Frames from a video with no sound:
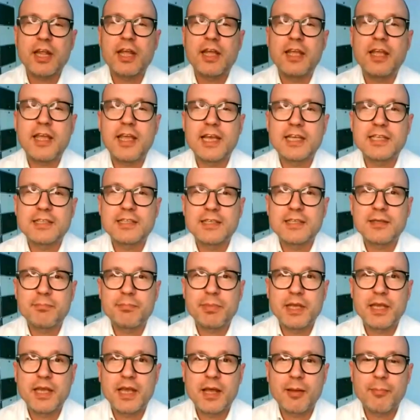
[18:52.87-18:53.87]
He has
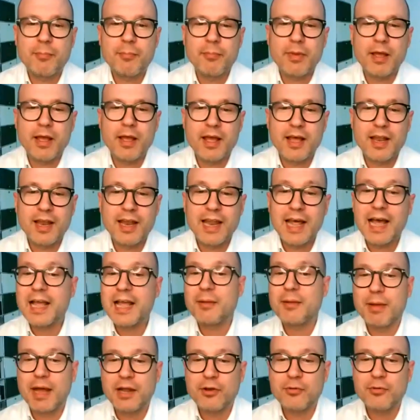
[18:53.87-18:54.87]
become, like
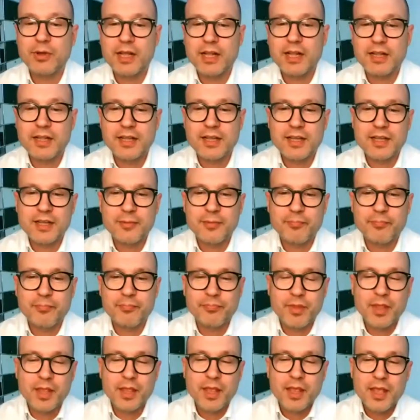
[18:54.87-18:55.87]

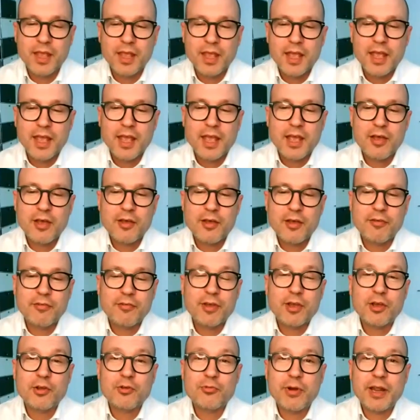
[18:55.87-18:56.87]
Manuel,
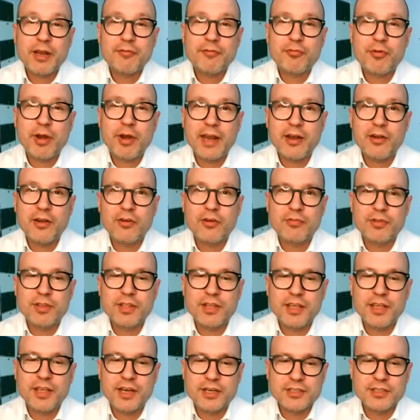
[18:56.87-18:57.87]
a great friend over the
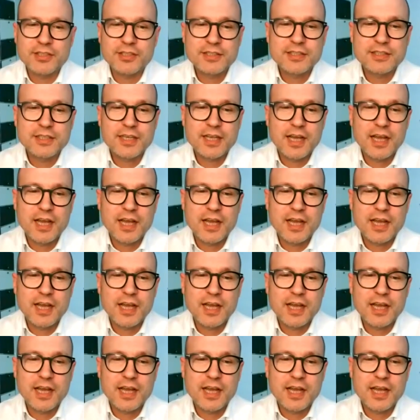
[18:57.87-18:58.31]
years.